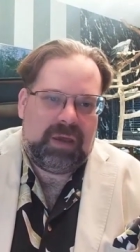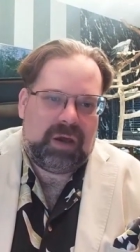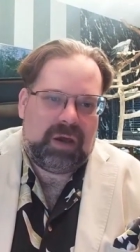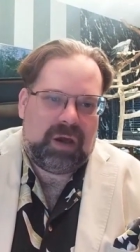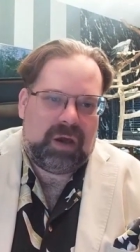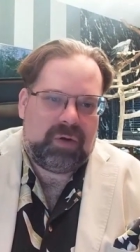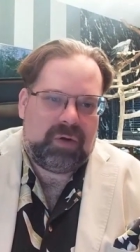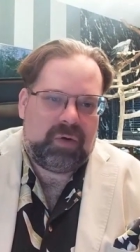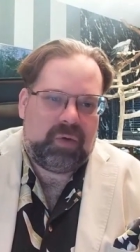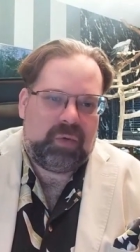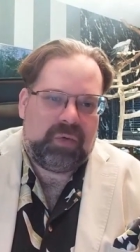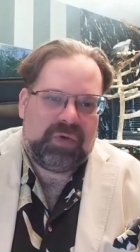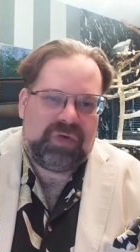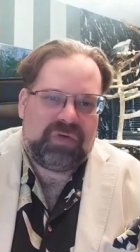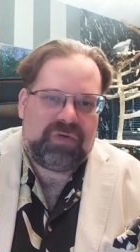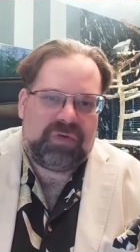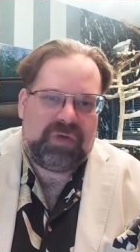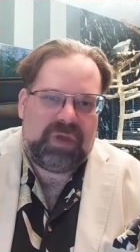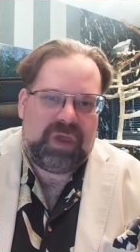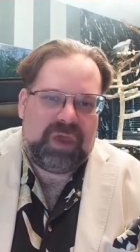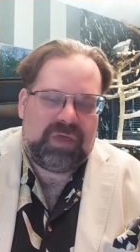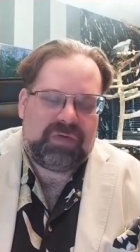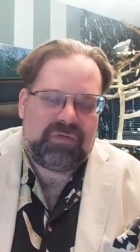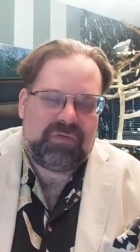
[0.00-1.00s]
uh, who was
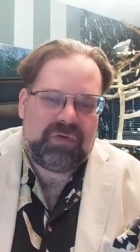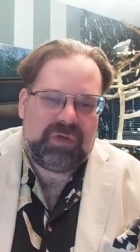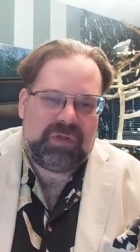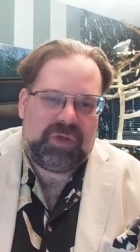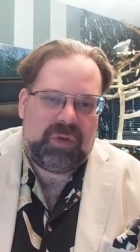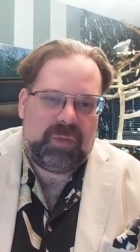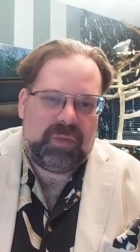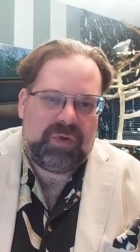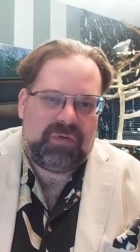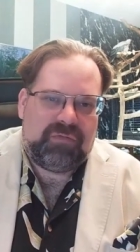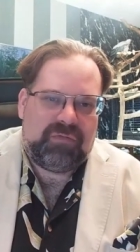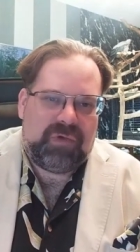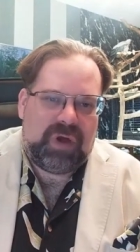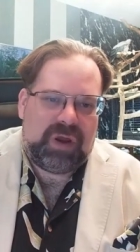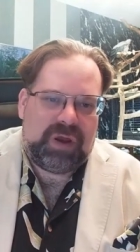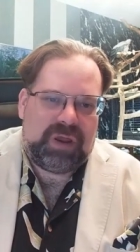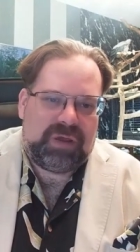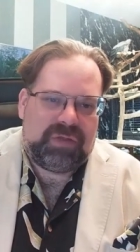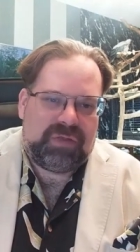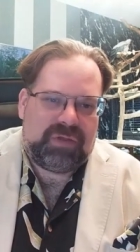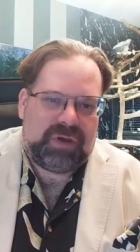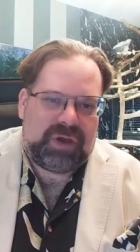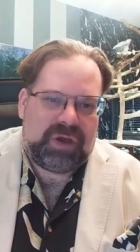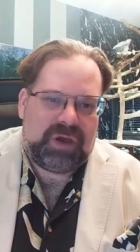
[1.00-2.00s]
has really been
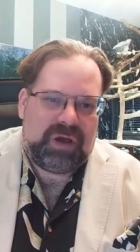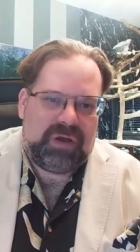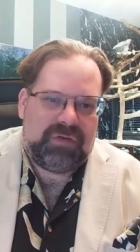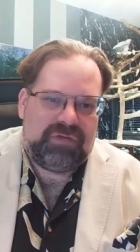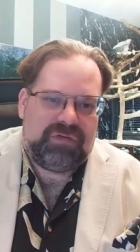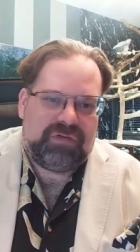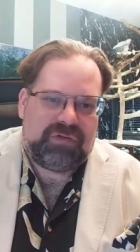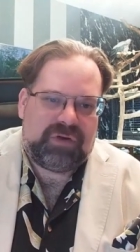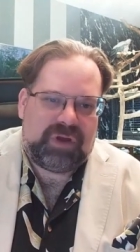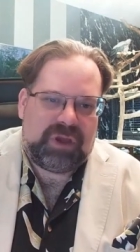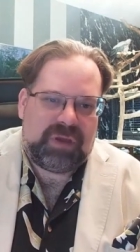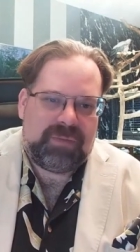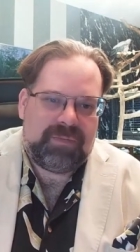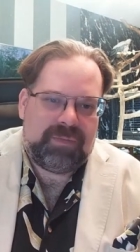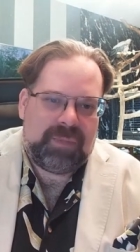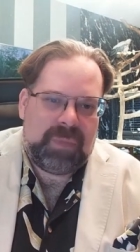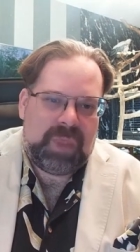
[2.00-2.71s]
running the country.